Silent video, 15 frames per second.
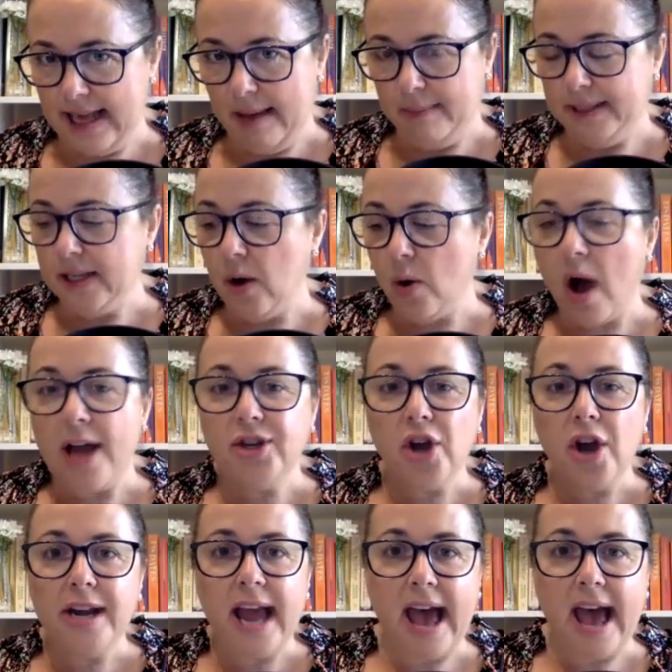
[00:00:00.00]
them. So I
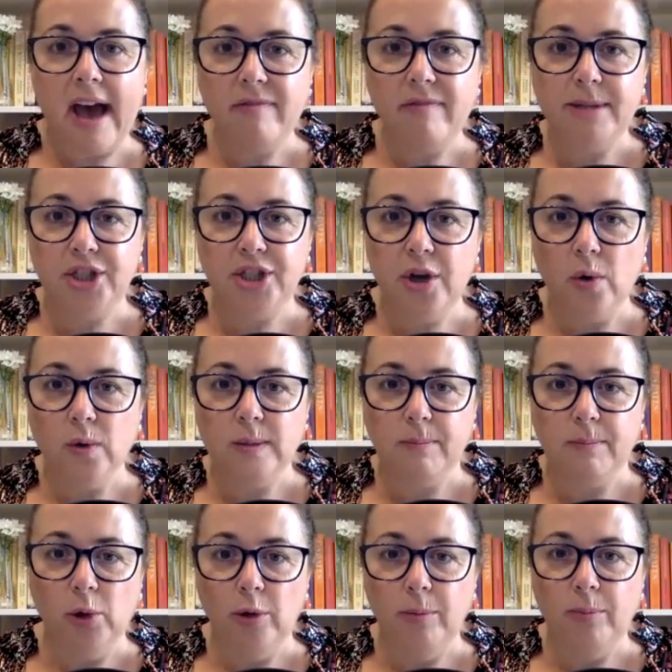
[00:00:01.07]
don't have Michelle's
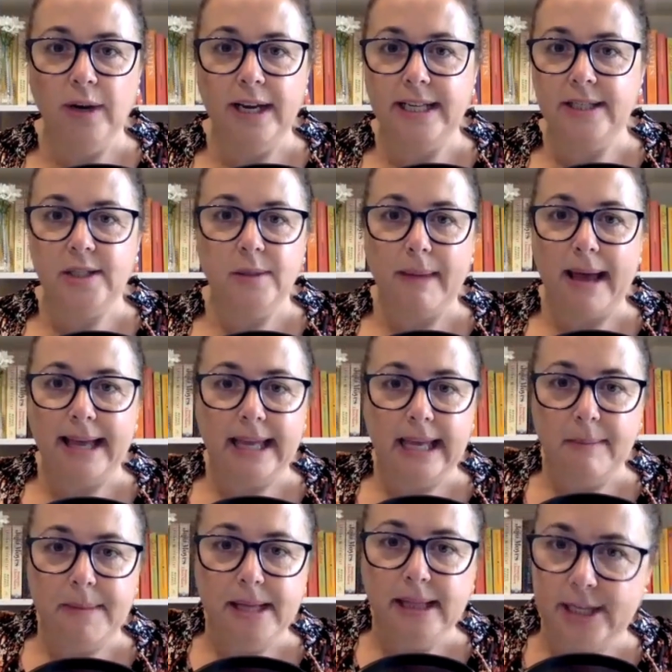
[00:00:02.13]
blueprint to
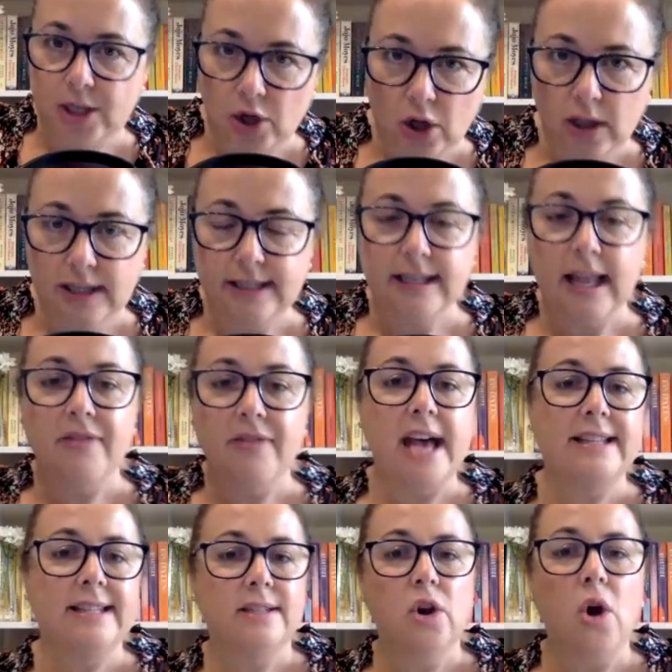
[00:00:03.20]
making $1 million. Like,
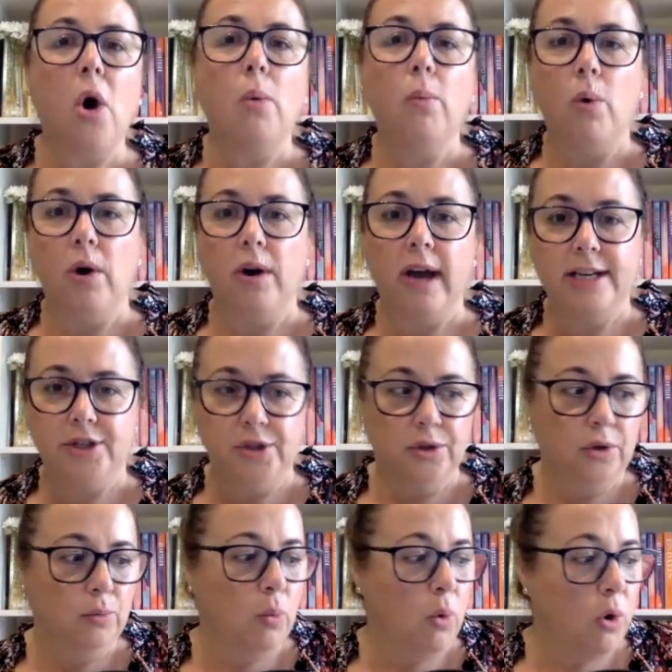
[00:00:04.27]
that's not what I
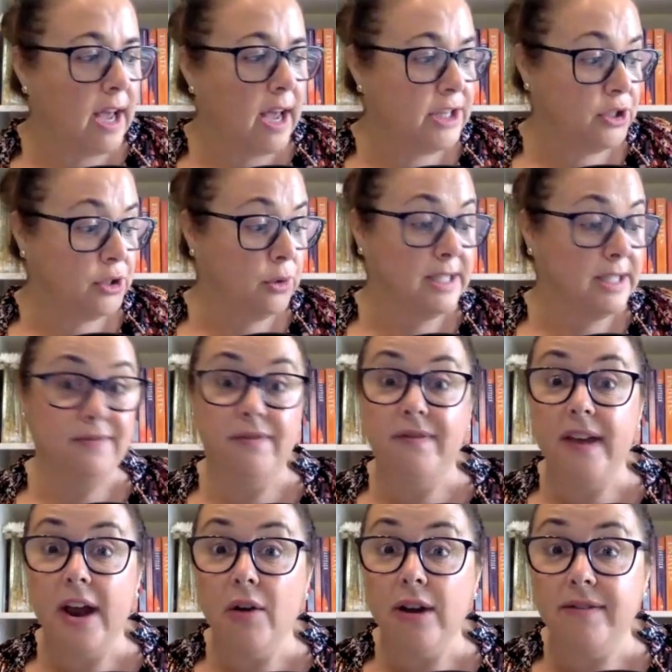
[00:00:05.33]
do. What I do is
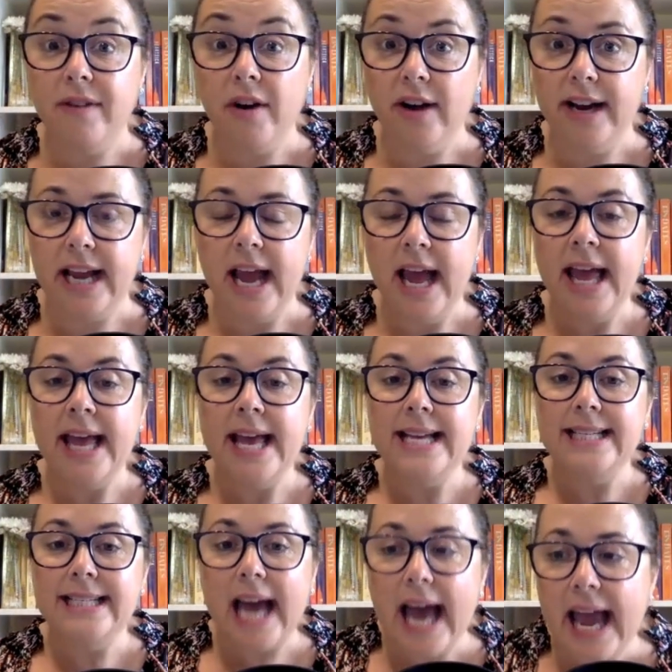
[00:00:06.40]
very, very
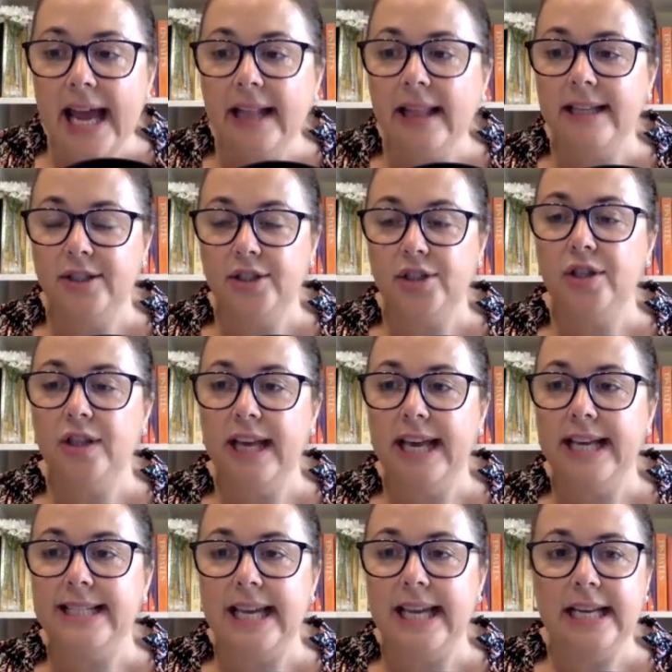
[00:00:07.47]
tailored to
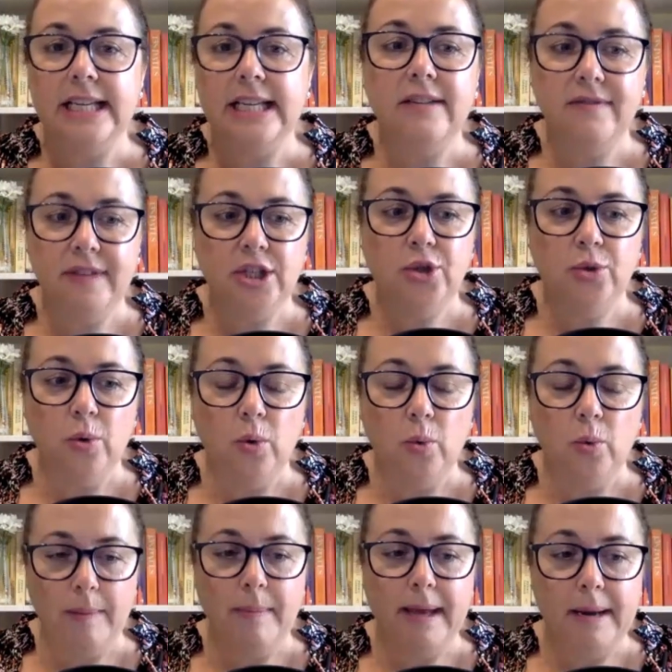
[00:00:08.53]
these individual
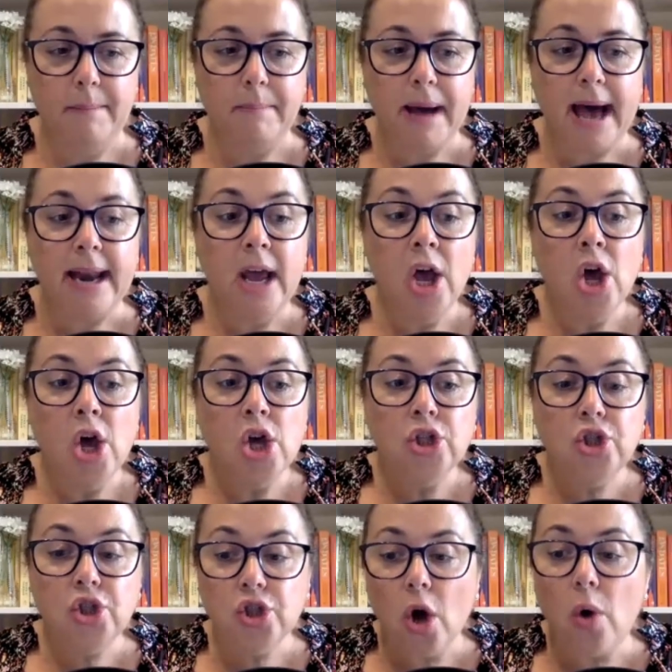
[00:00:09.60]
women. But
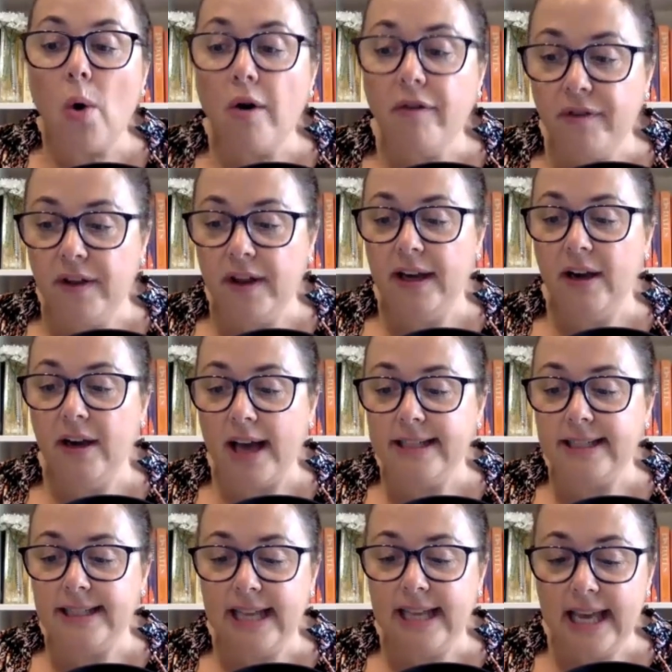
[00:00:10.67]
so often I
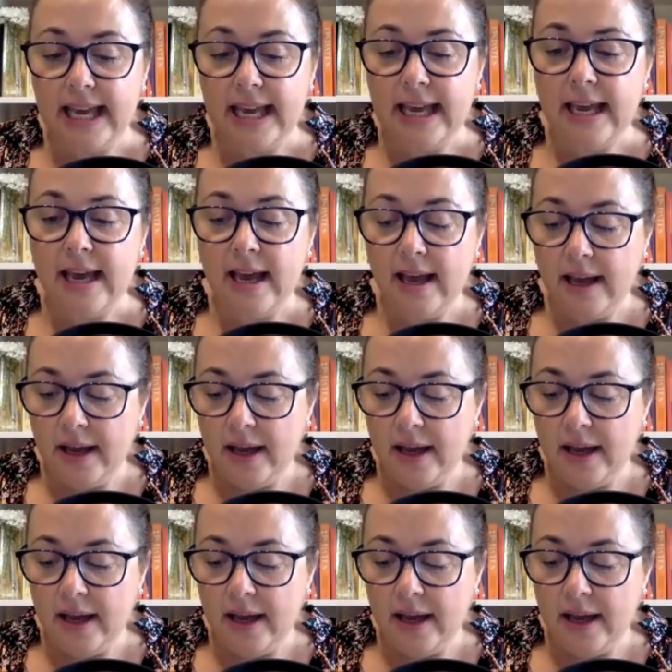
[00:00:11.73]
see